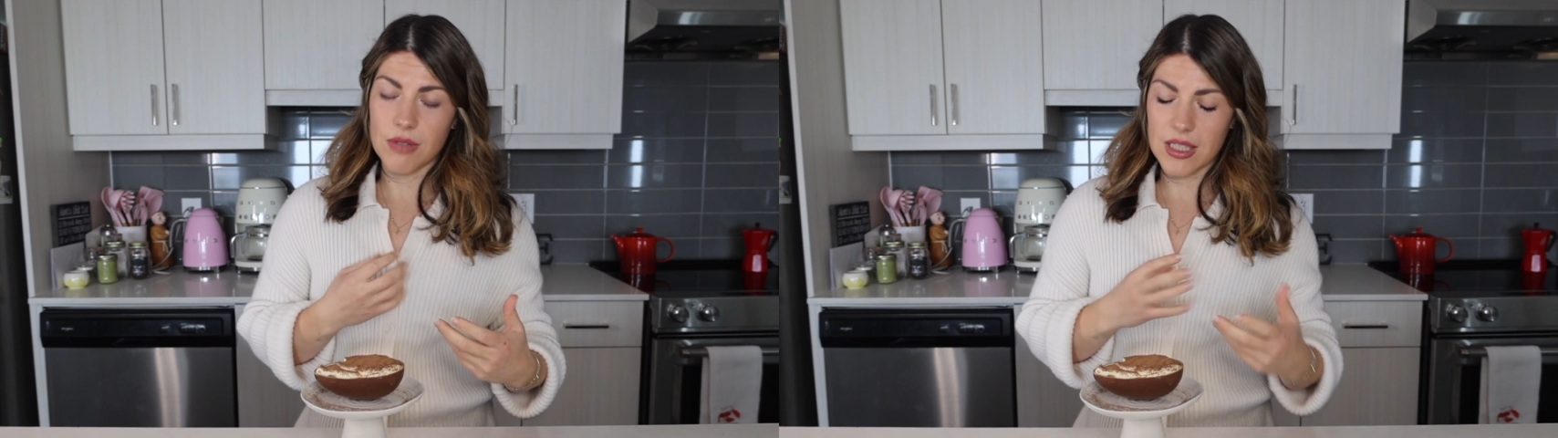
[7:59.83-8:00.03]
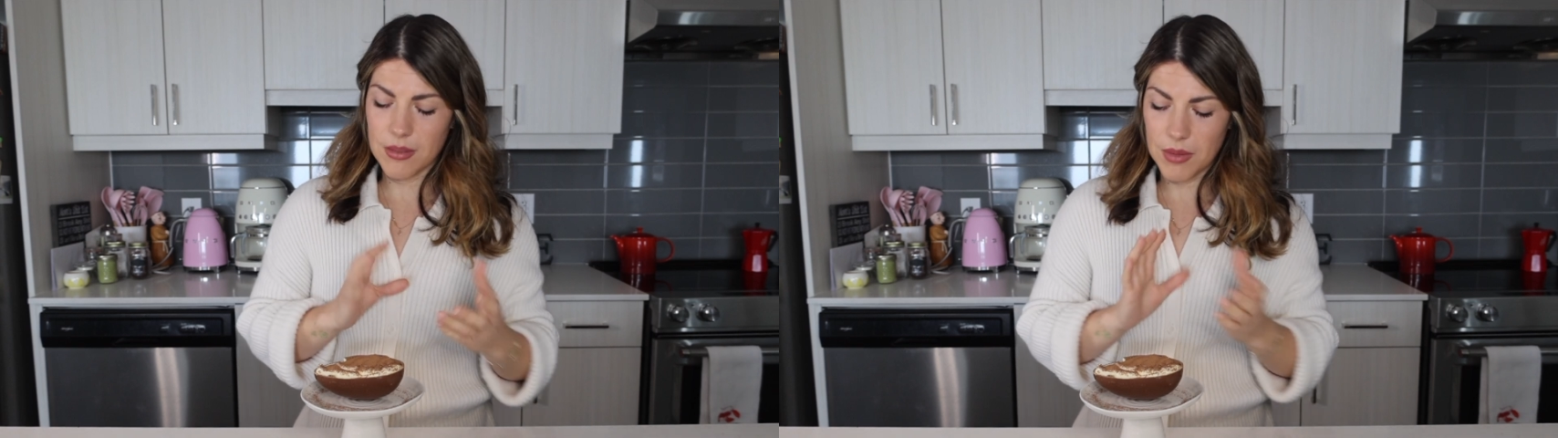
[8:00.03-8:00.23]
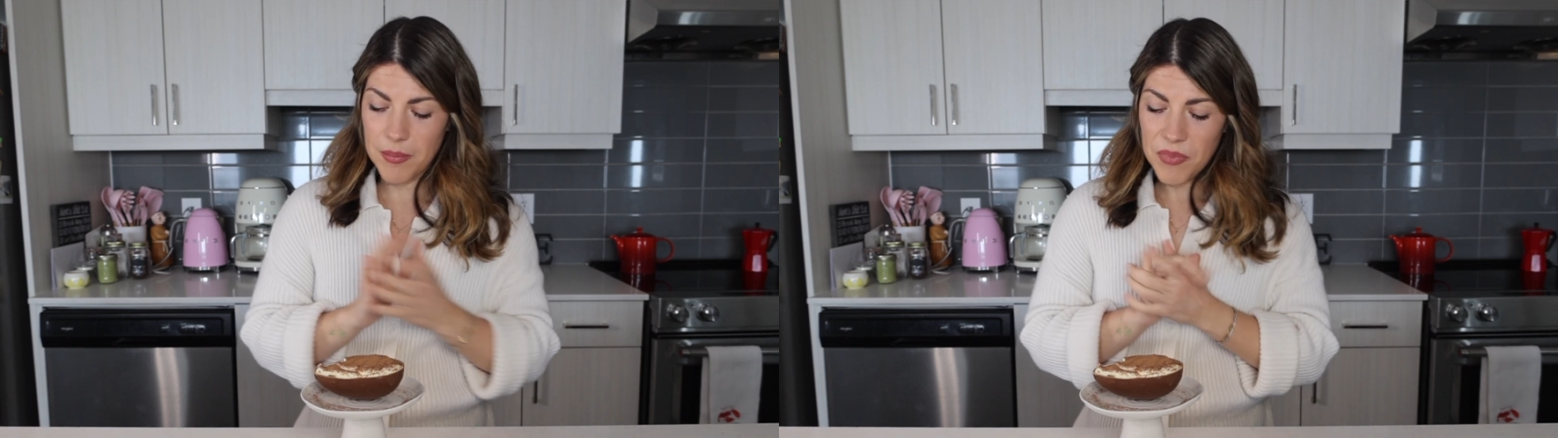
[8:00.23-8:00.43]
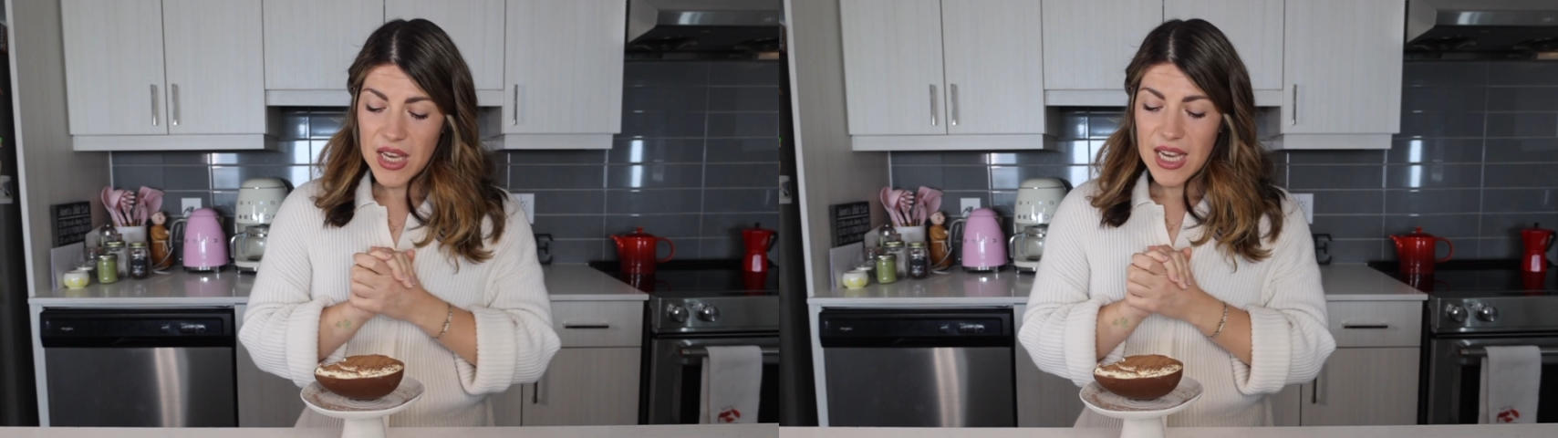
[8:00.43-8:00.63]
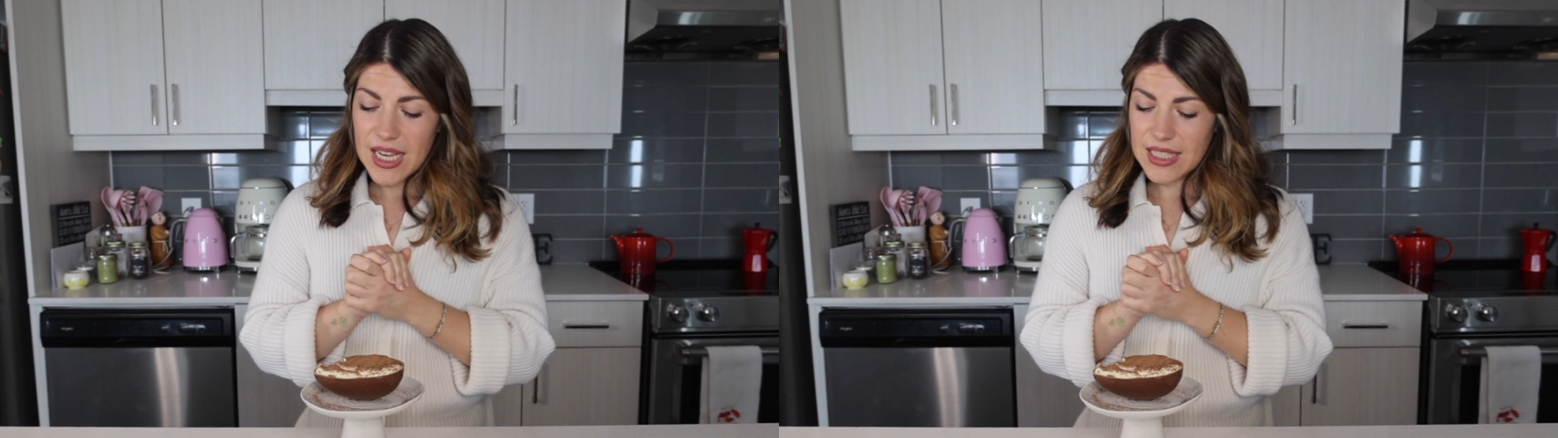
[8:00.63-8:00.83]
recipe.
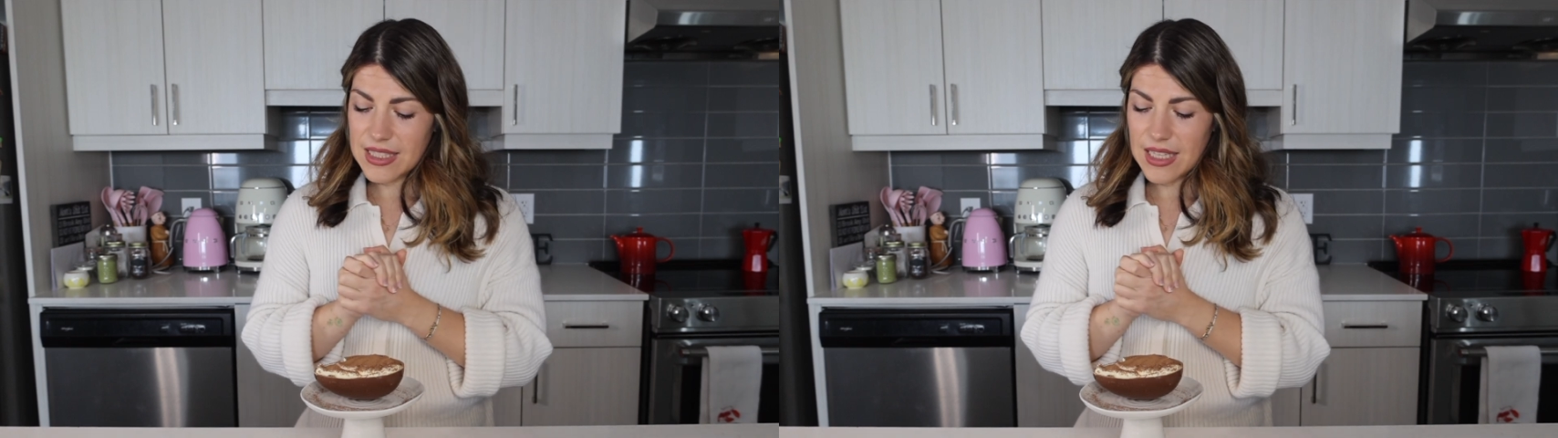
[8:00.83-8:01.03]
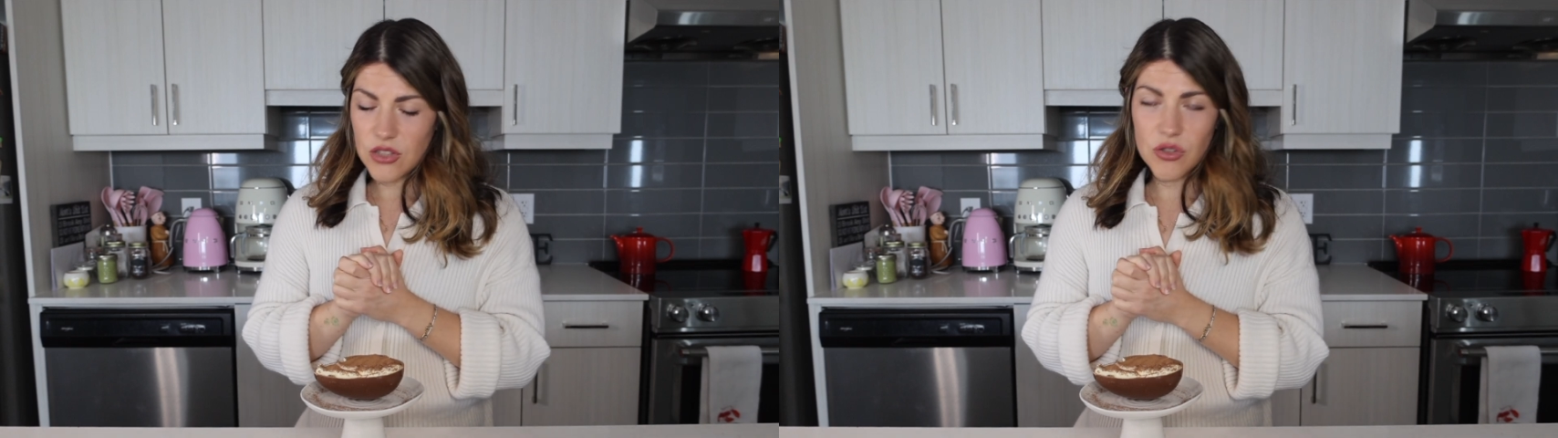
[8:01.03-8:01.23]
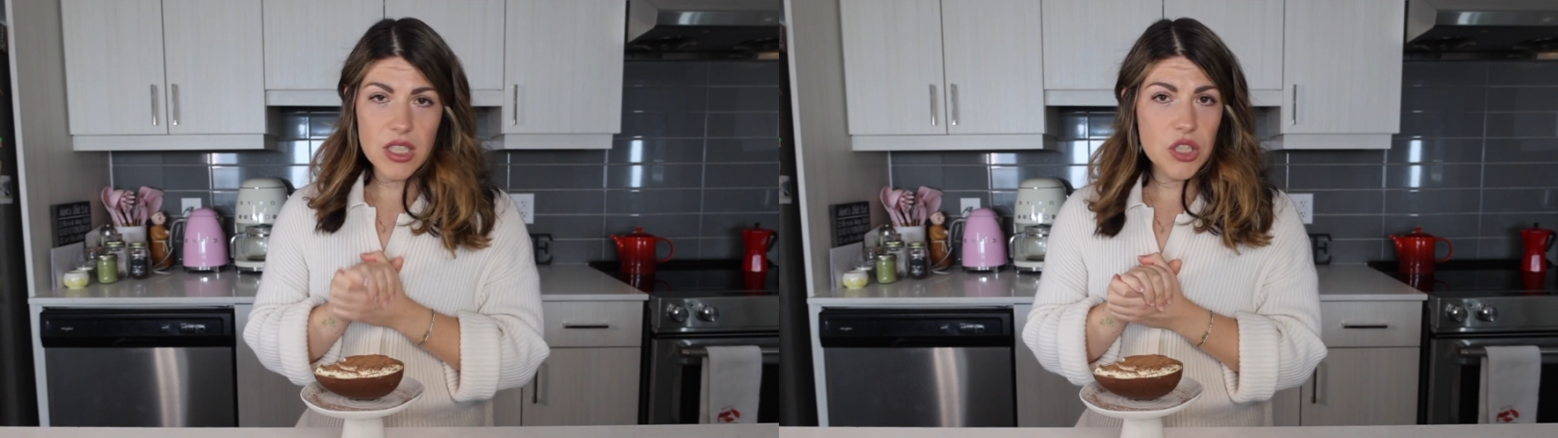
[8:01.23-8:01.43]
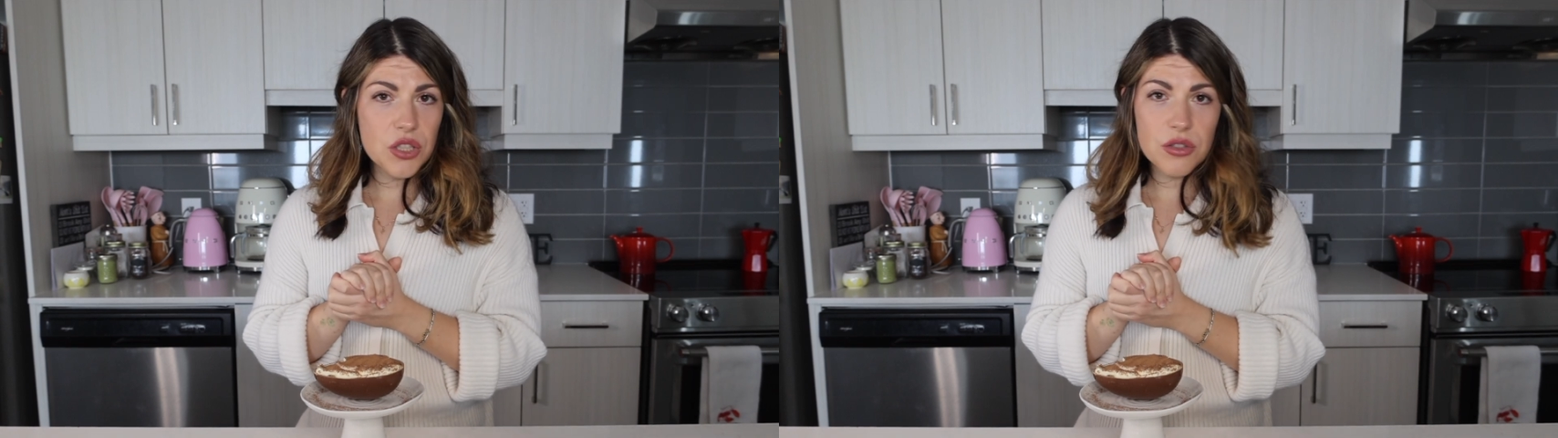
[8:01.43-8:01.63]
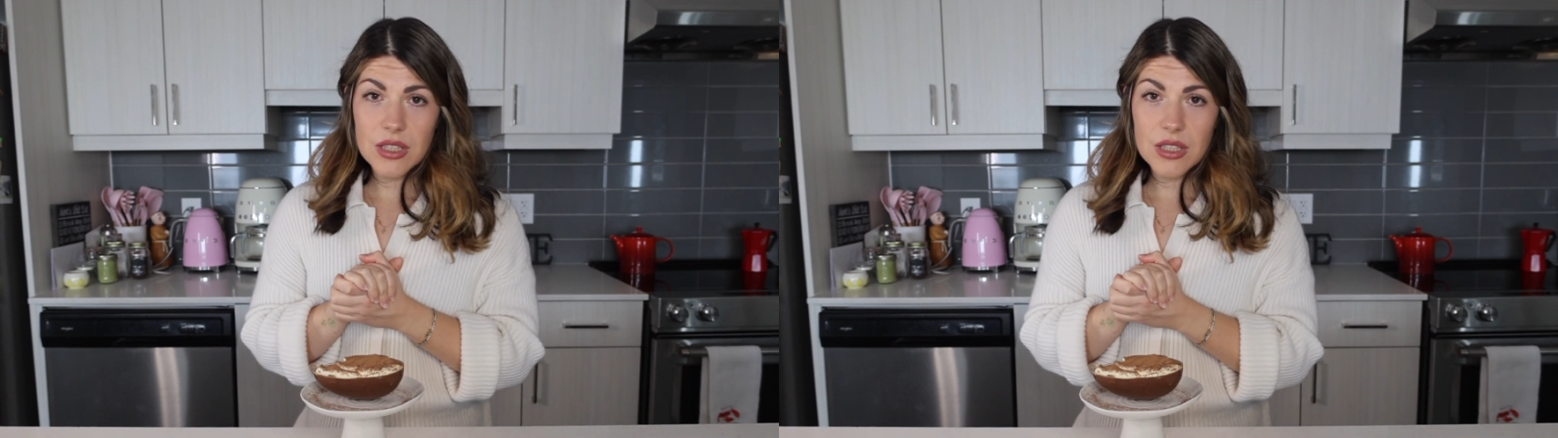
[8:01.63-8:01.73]
It's a traditional